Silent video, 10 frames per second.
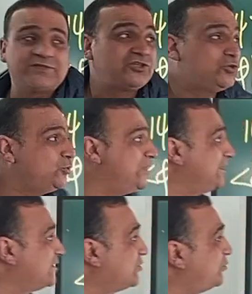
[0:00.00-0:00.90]
a
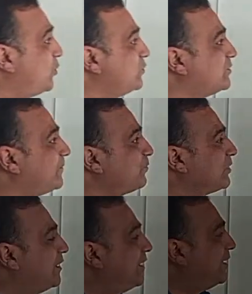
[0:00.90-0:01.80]
student. Suppose
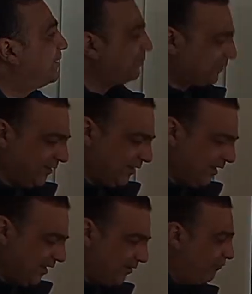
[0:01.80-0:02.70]

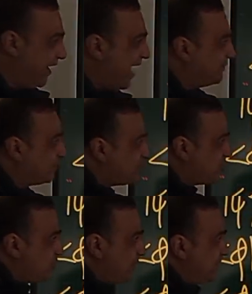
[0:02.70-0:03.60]
we have a
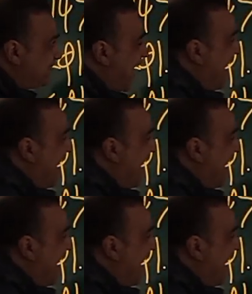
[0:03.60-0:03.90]
student,